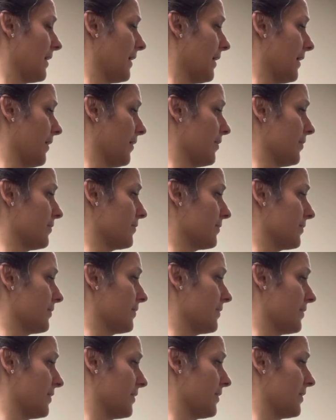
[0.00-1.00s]
out,
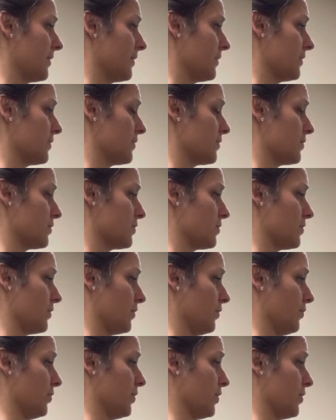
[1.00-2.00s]

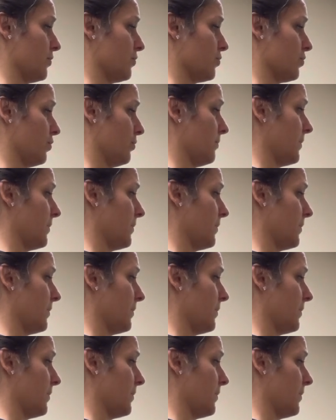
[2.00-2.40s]
slow and control